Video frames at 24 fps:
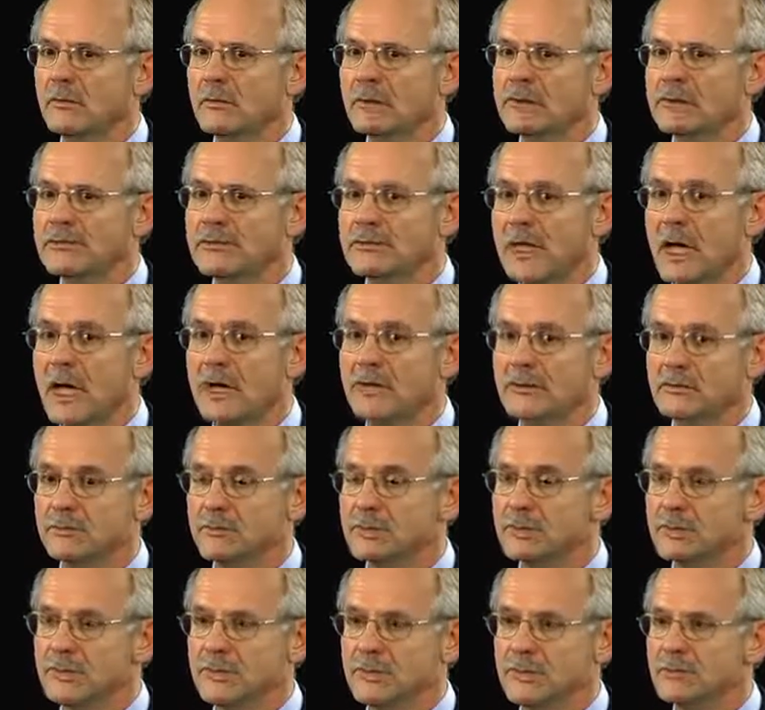designed
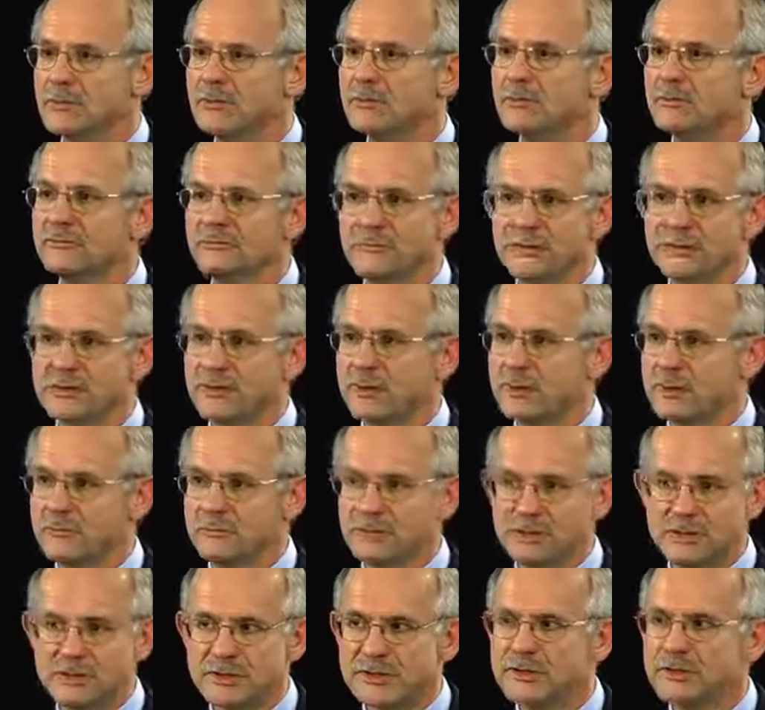really a new vision and
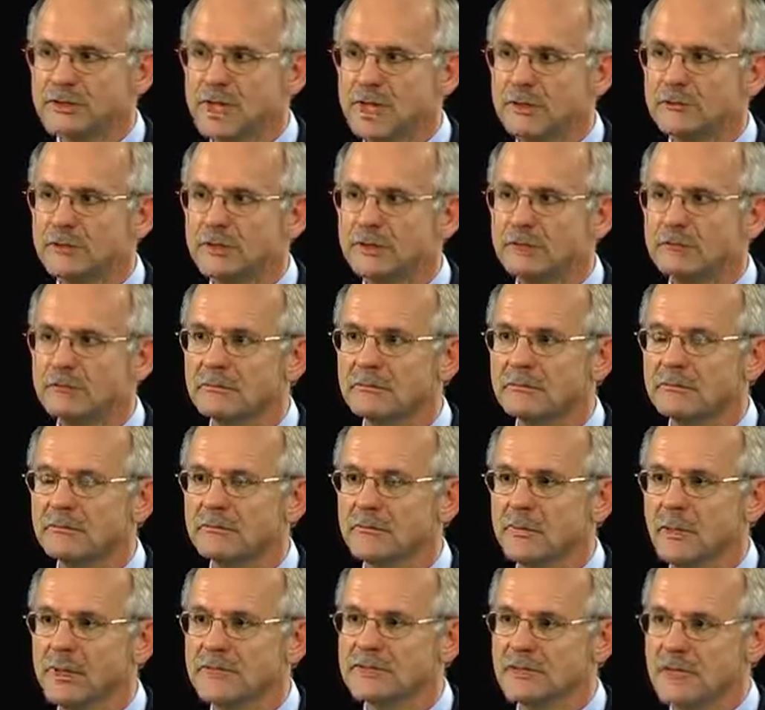mission statement
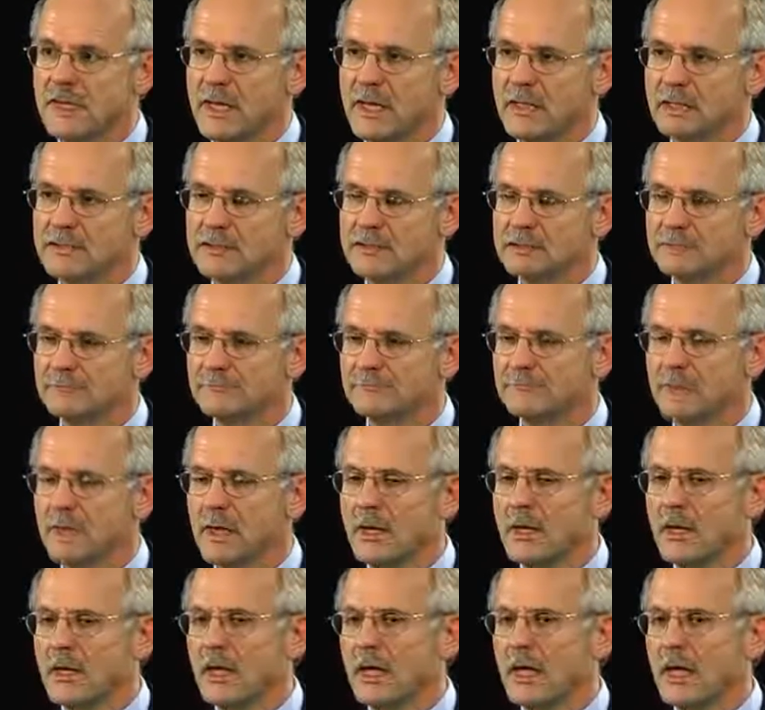for SPX,
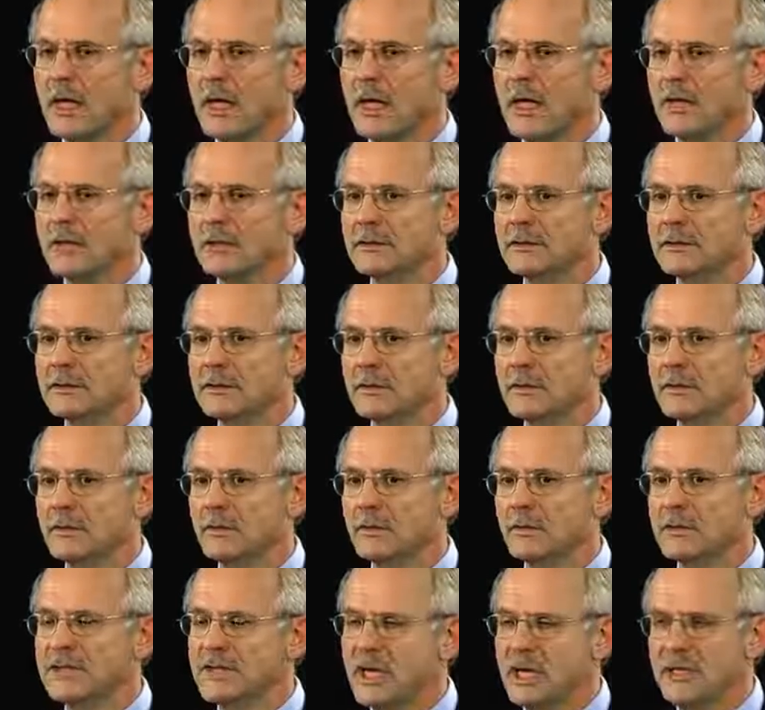and
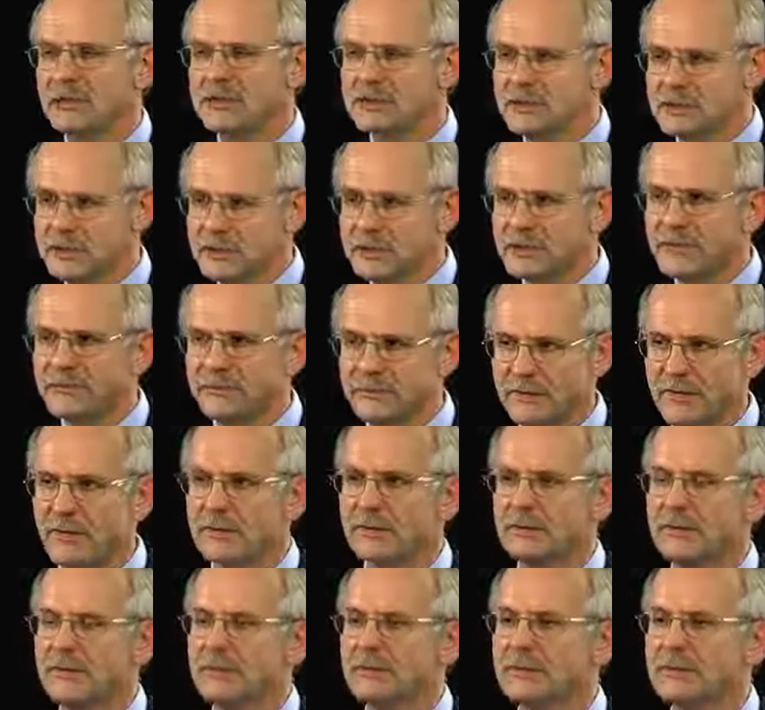we changed
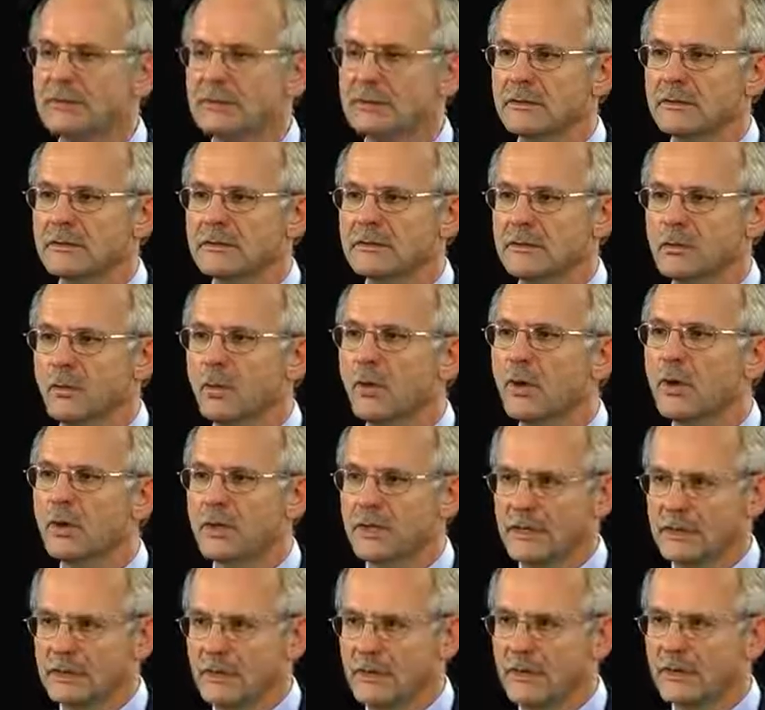significantly the
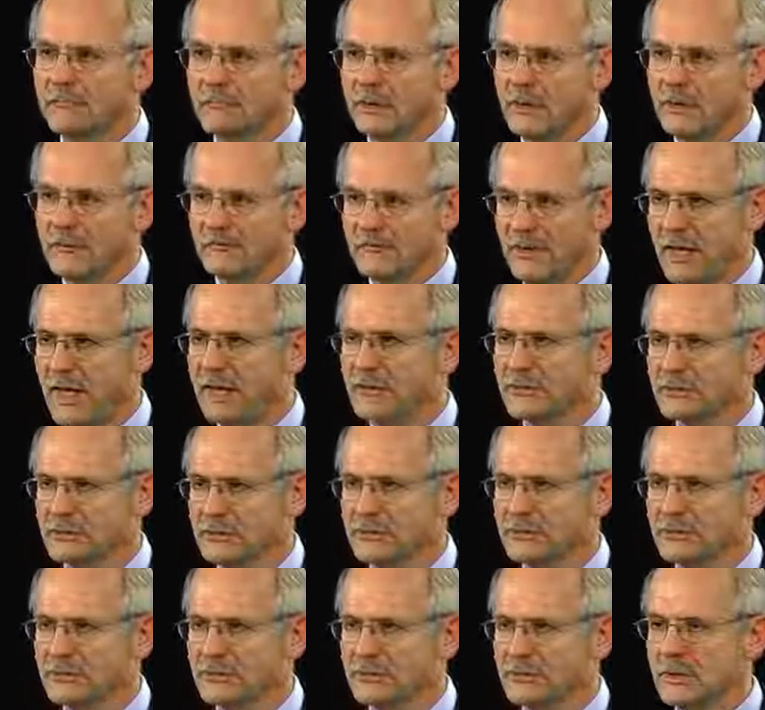wording of our
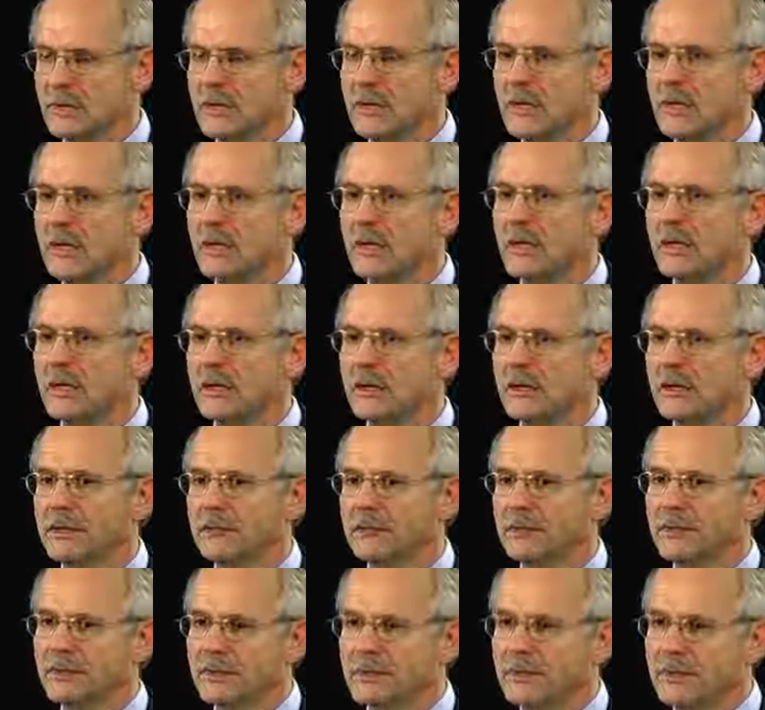values
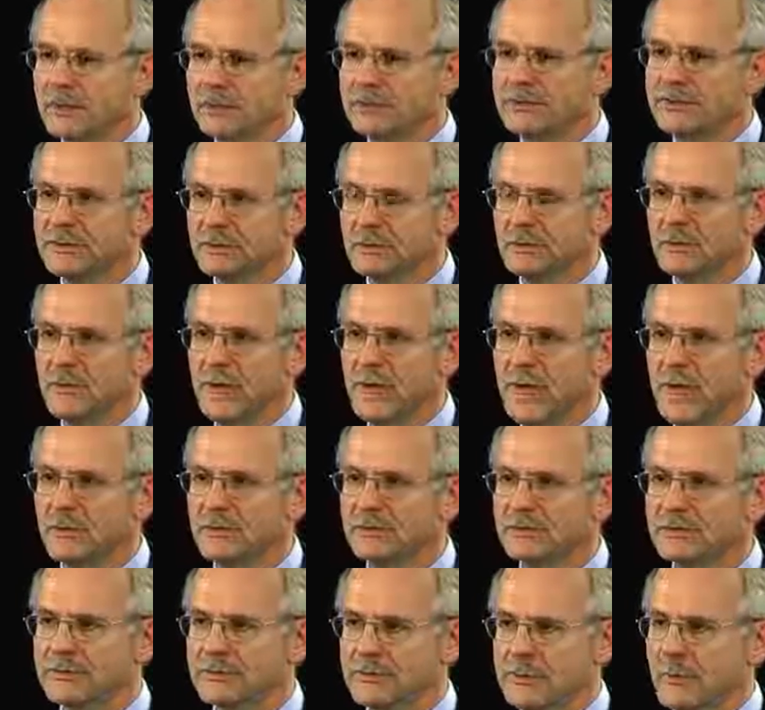and really built it
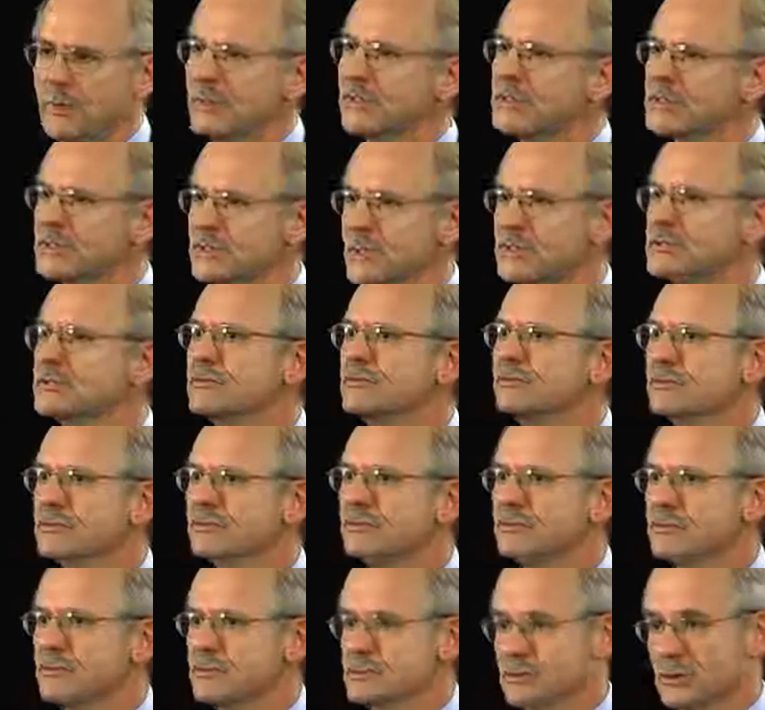around the organization for the
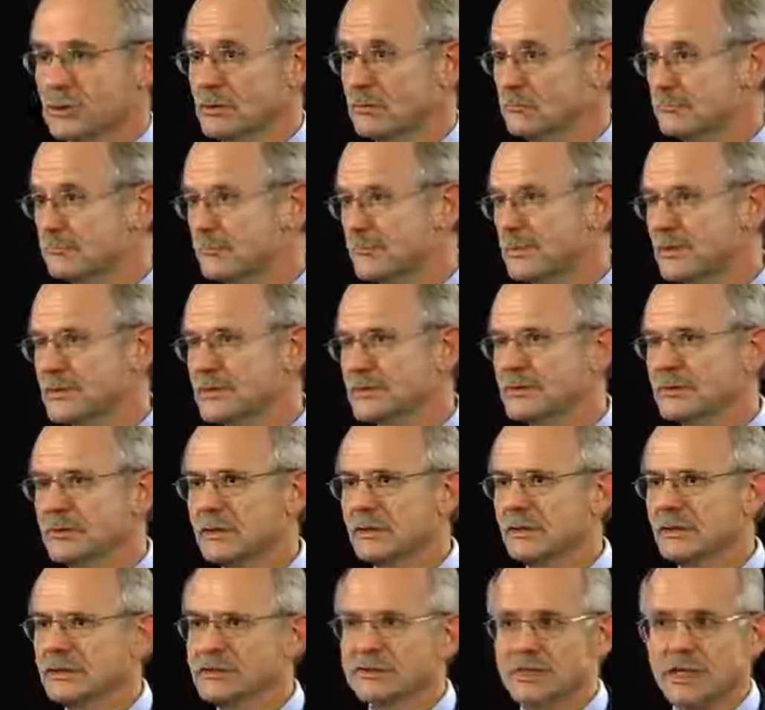future,
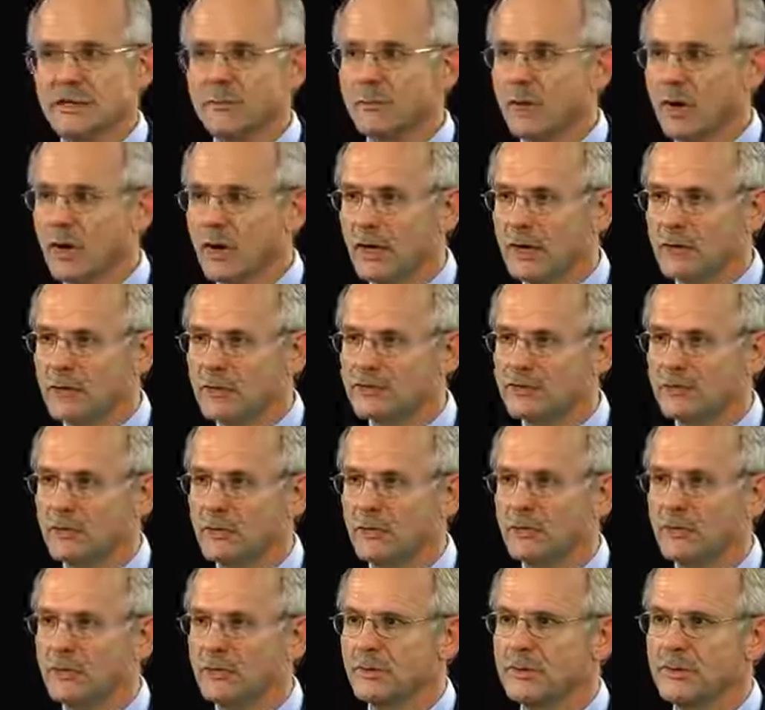these end markets
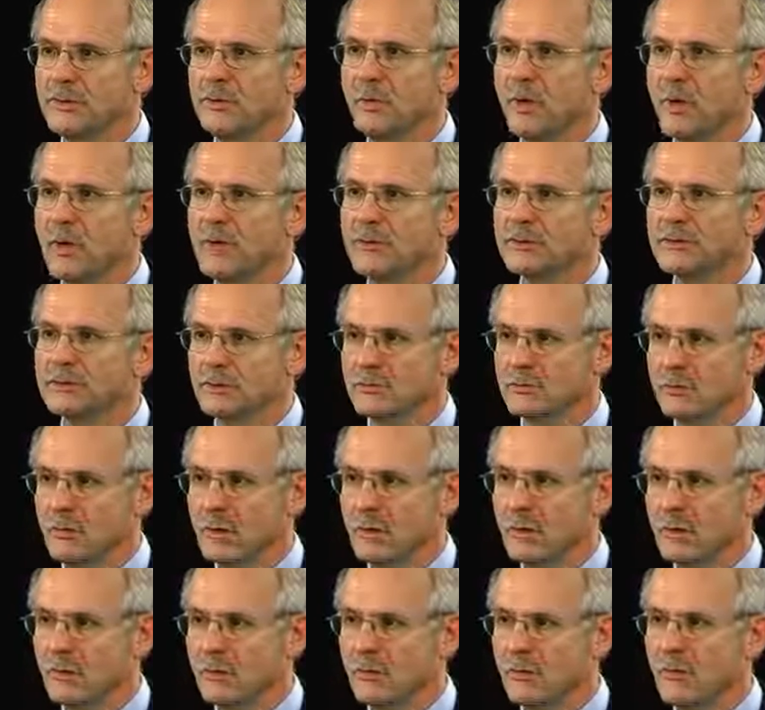where we really wanted to
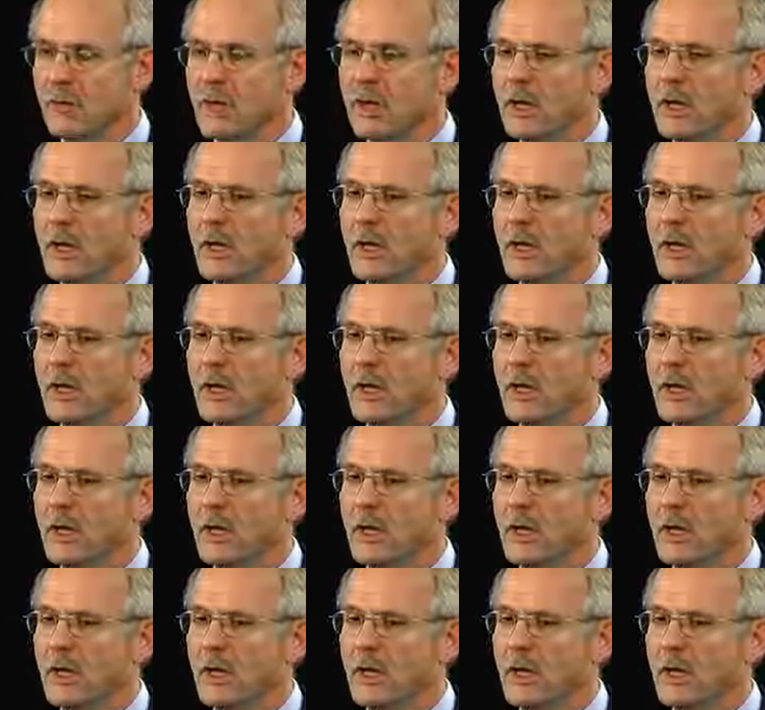grow